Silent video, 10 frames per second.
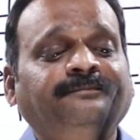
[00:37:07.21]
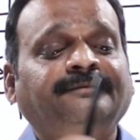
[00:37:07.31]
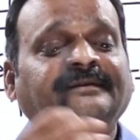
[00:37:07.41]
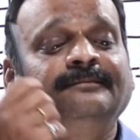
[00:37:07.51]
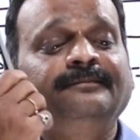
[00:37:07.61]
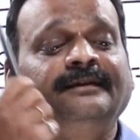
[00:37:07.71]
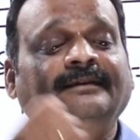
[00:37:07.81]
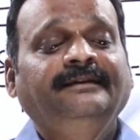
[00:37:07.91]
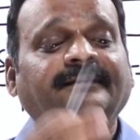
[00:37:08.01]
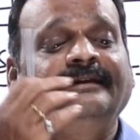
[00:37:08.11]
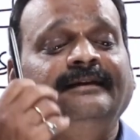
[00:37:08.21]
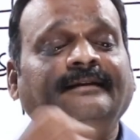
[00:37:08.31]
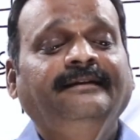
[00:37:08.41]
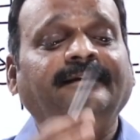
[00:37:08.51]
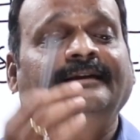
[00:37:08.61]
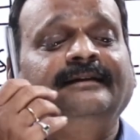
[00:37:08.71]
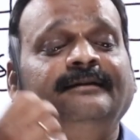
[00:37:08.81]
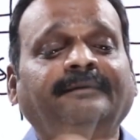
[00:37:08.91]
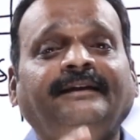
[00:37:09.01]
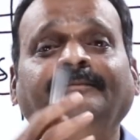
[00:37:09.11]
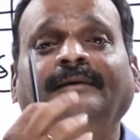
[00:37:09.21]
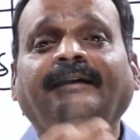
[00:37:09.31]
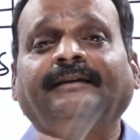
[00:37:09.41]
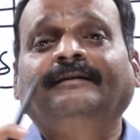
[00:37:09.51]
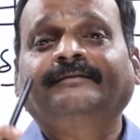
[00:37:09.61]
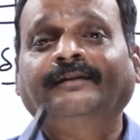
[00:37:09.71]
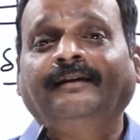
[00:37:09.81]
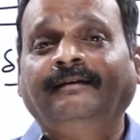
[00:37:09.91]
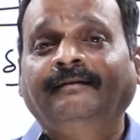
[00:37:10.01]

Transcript: simply drink, eat, and make merry. That's all.